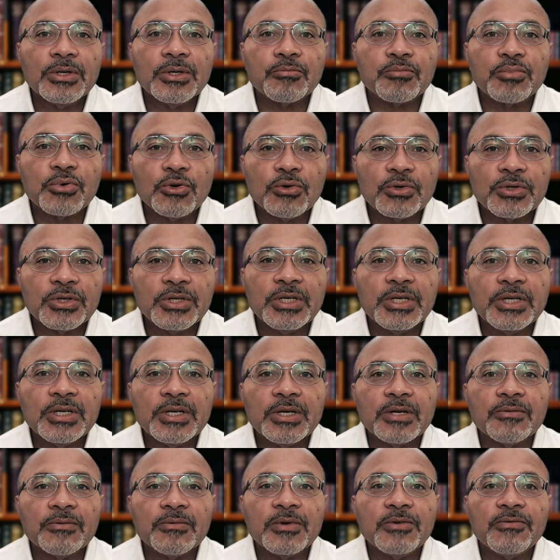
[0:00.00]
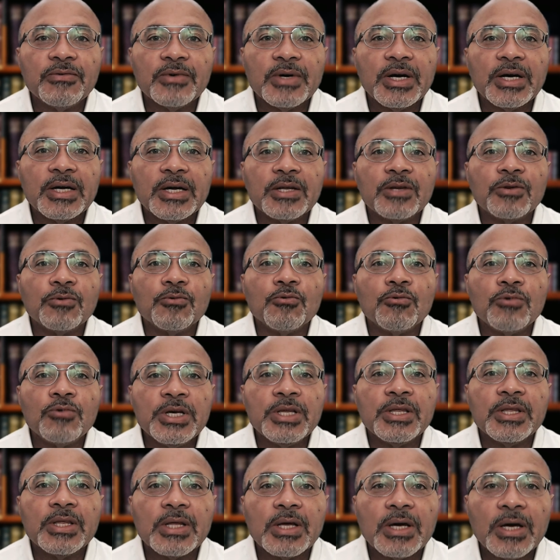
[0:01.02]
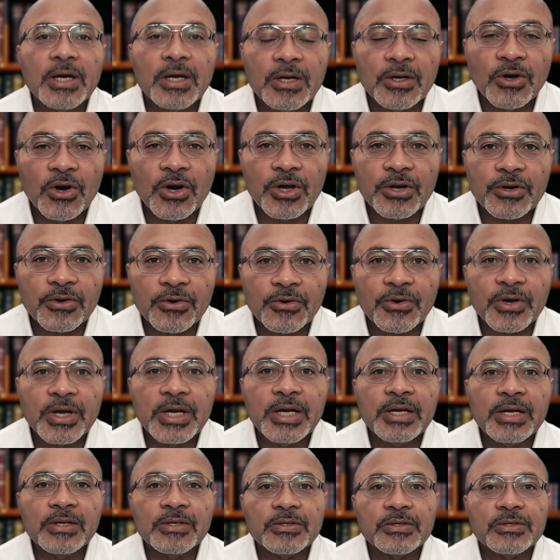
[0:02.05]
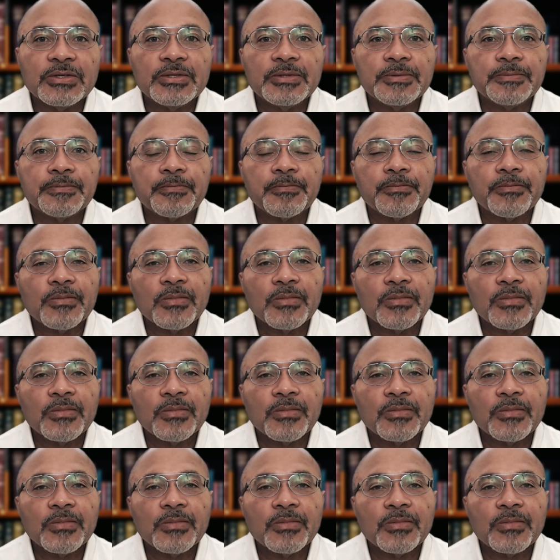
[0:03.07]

the protein that we find in wheat and other grains.